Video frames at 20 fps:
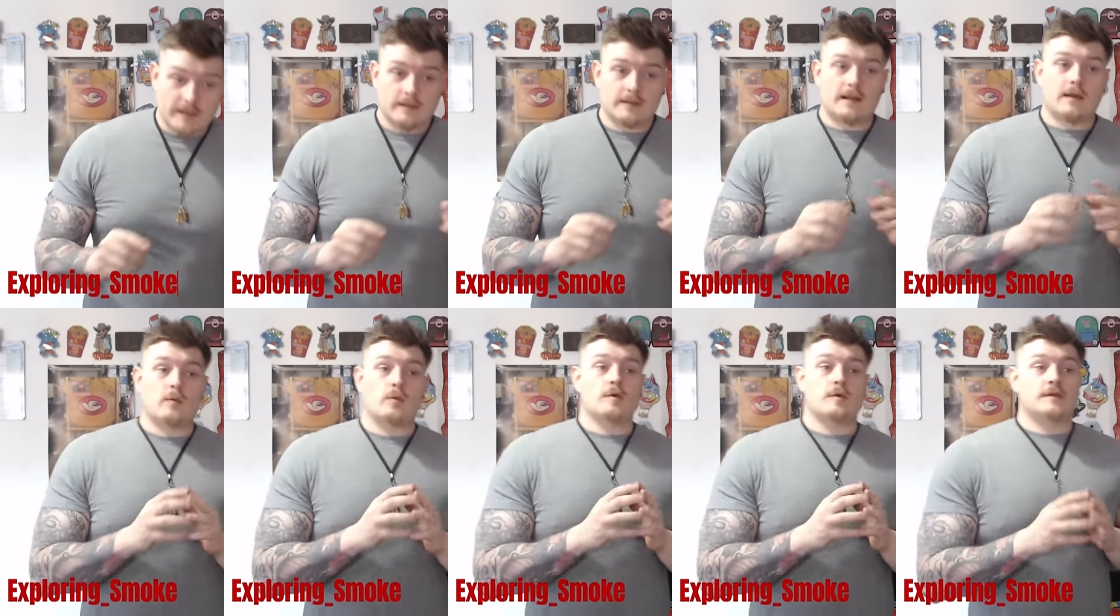
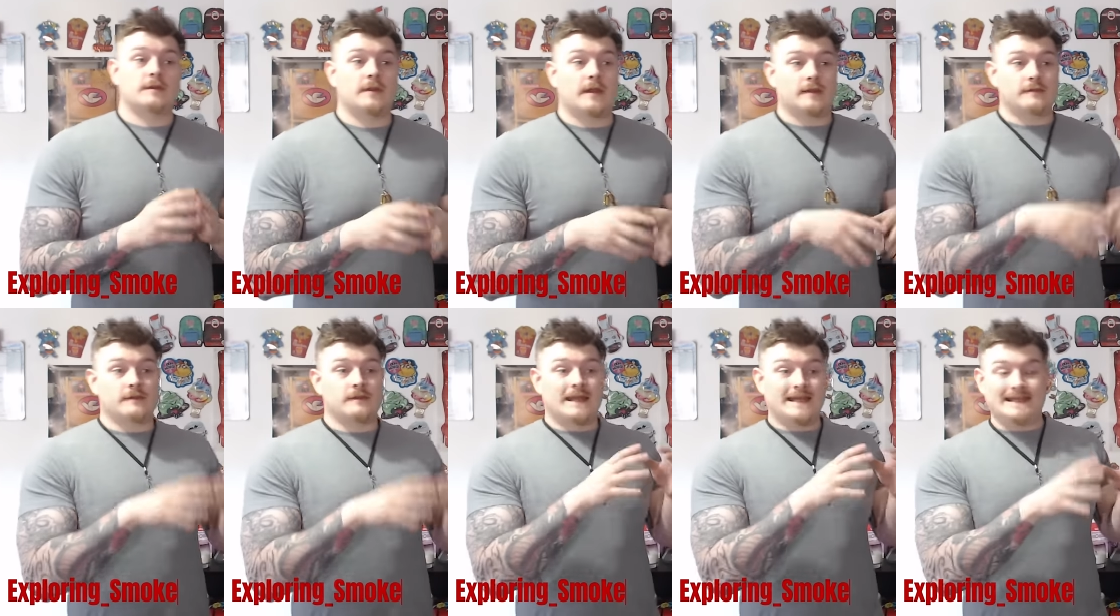that wasn't
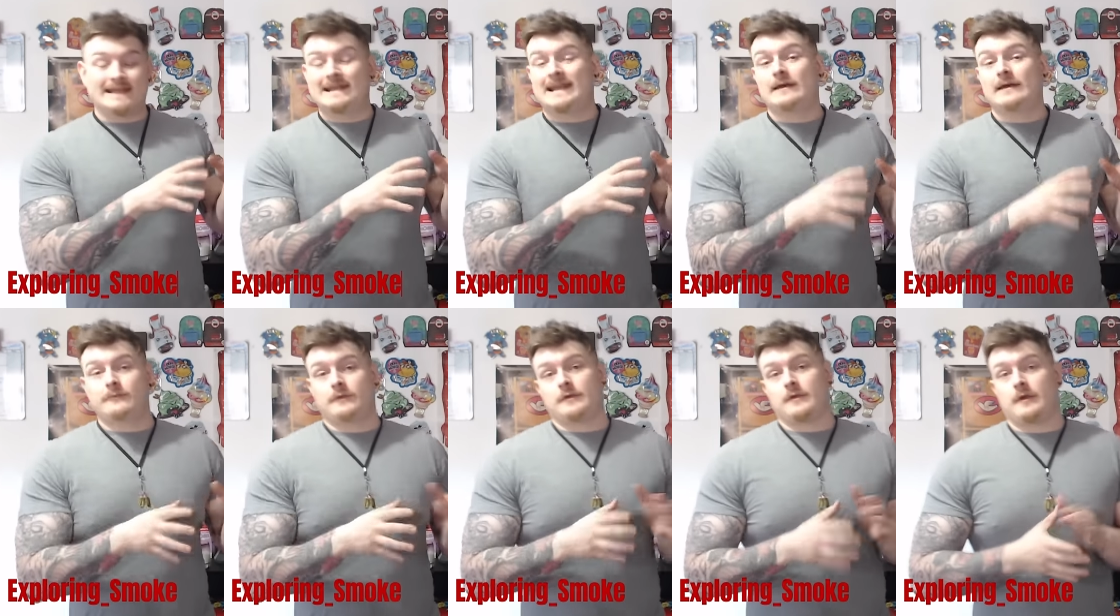as
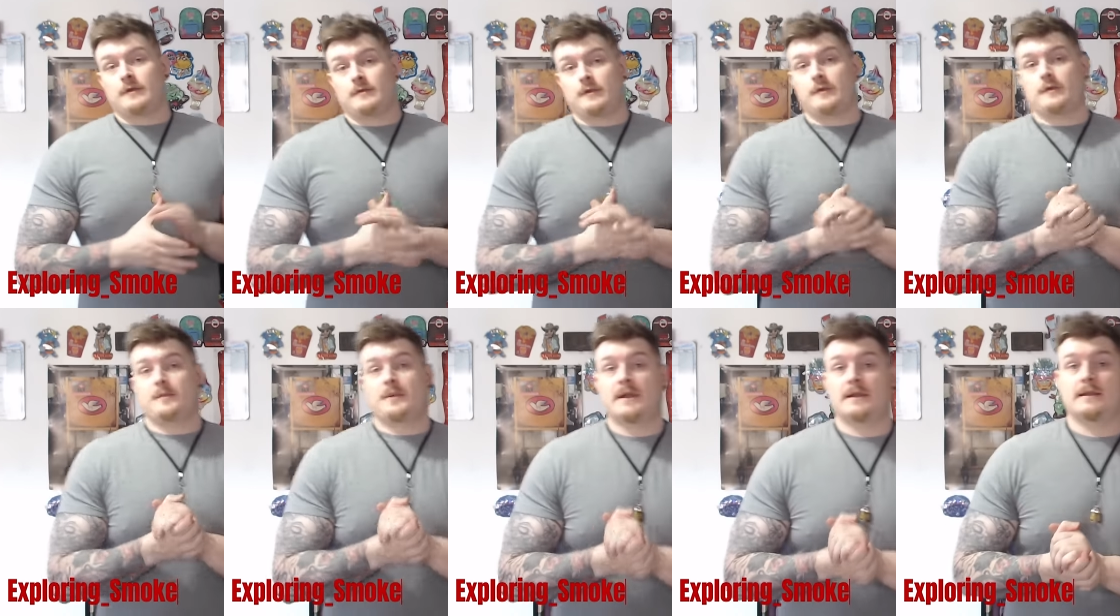in-depth as I was
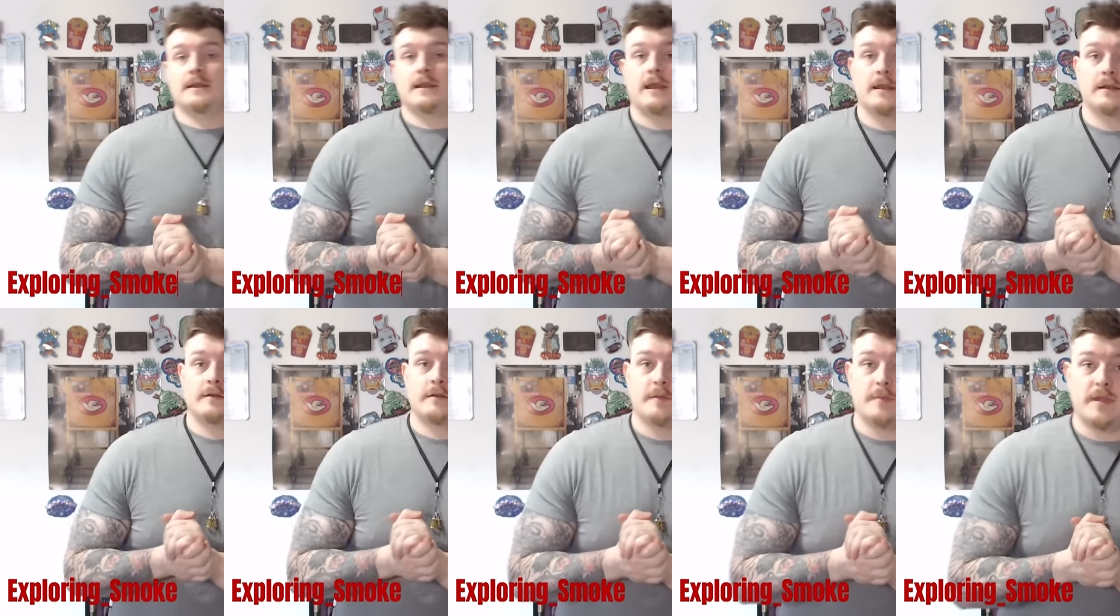expecting
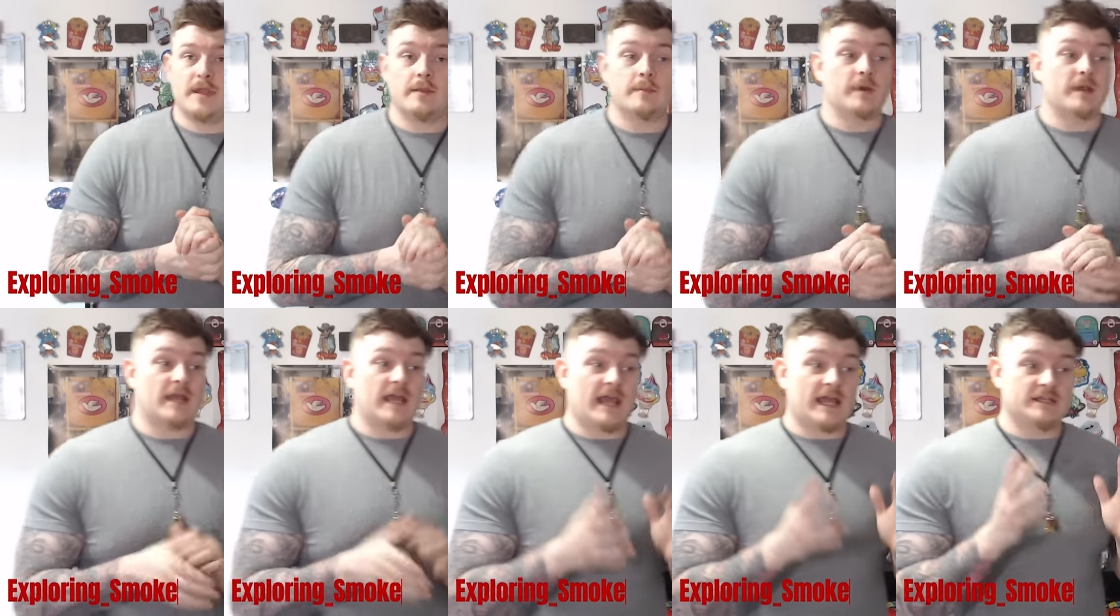it to be,
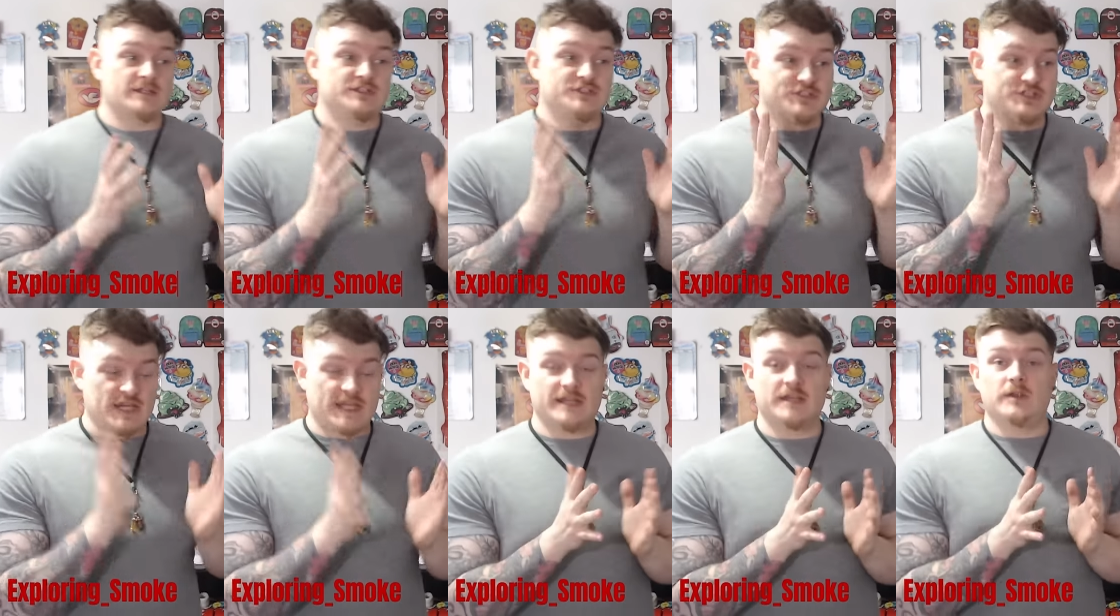but it has
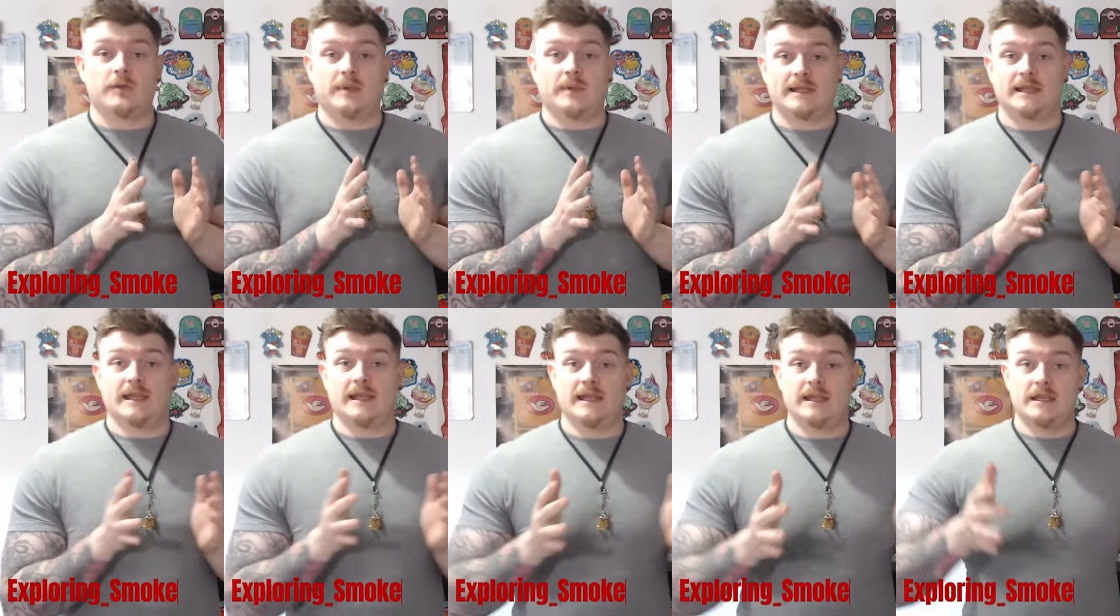
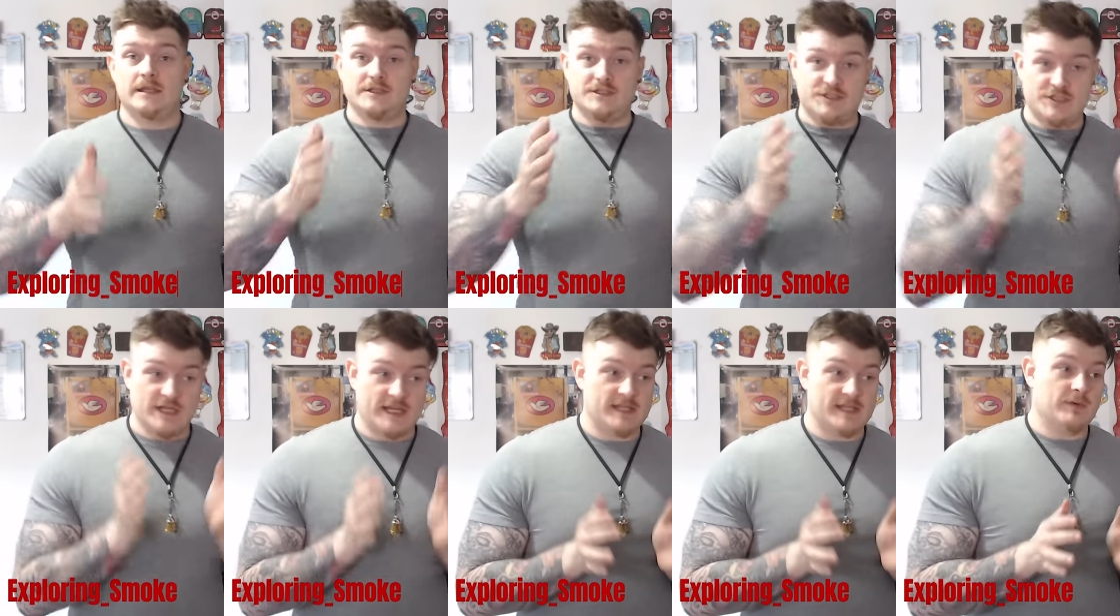genuinely
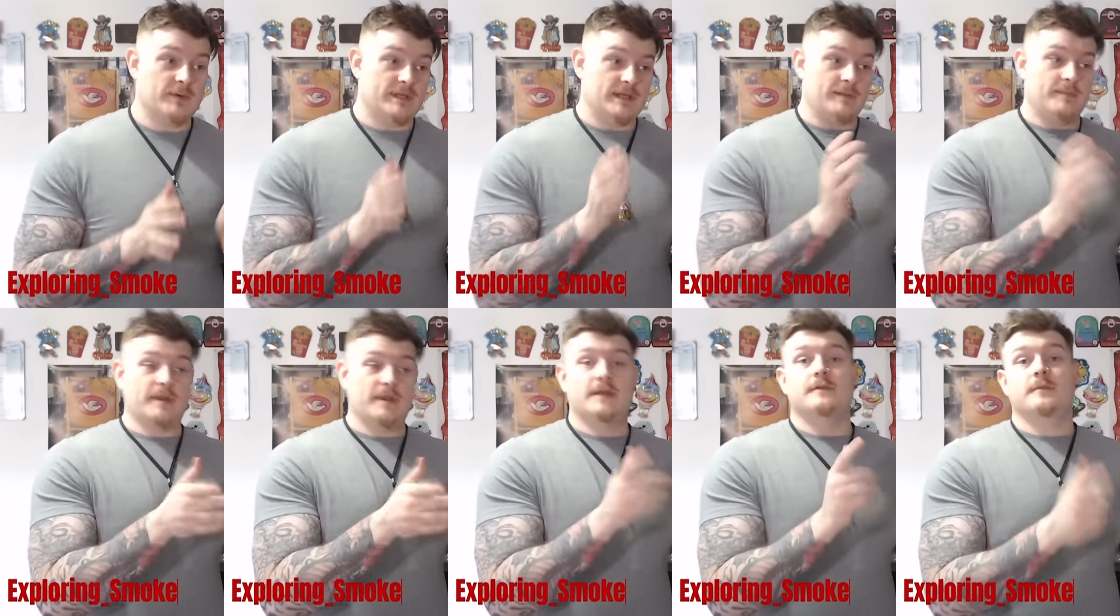
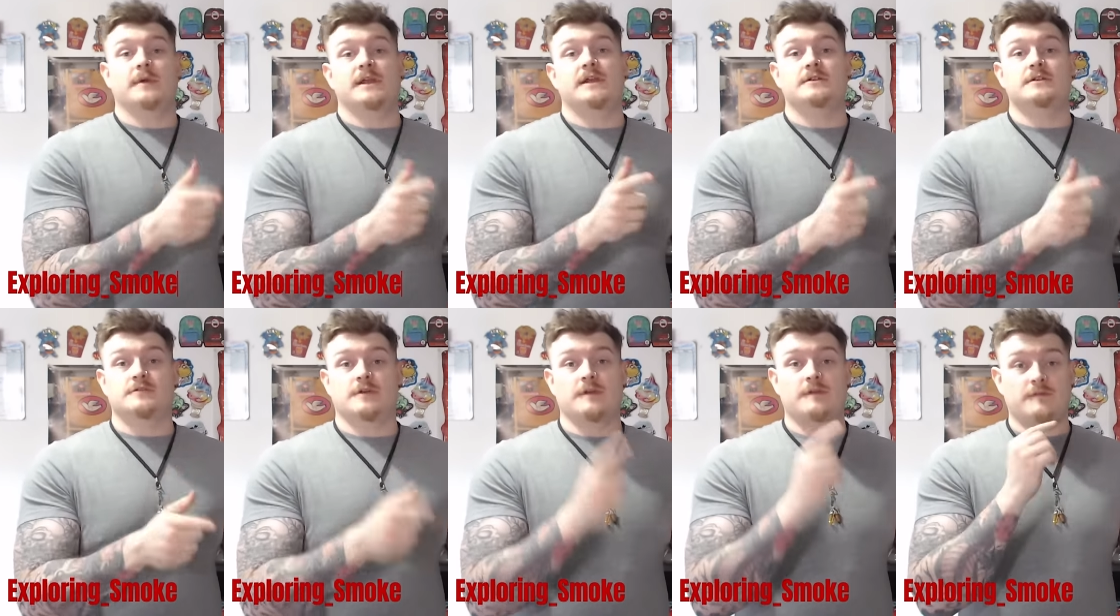piqued my
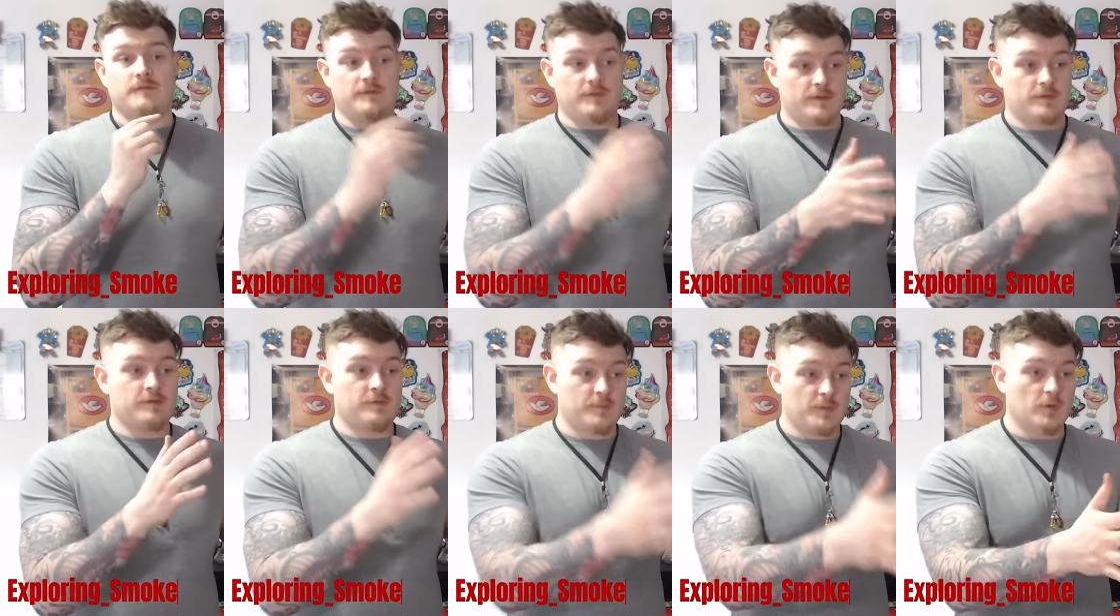interest for
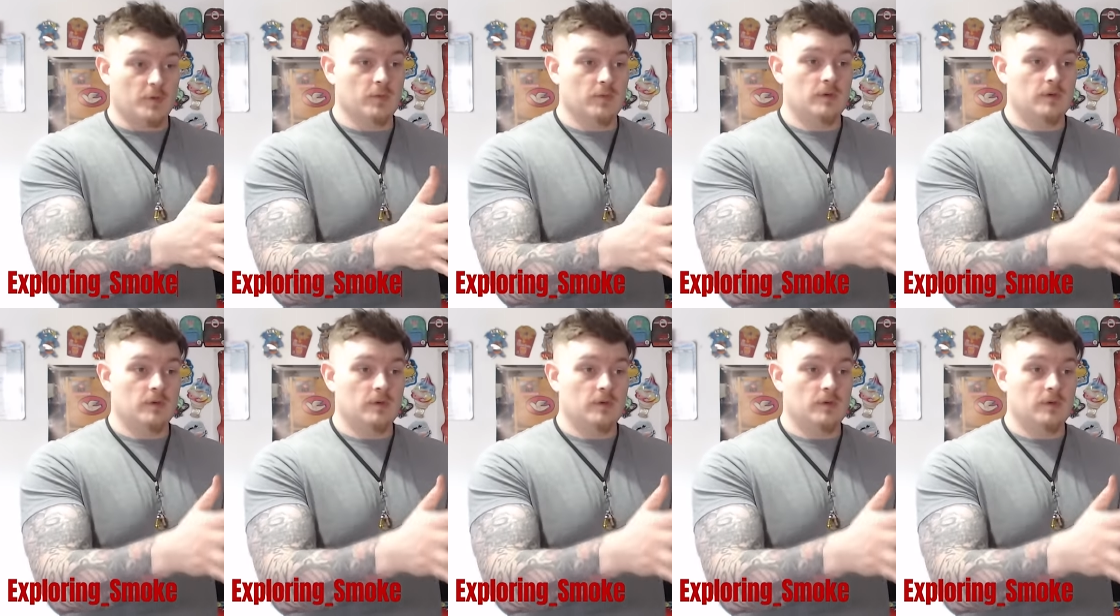this sport.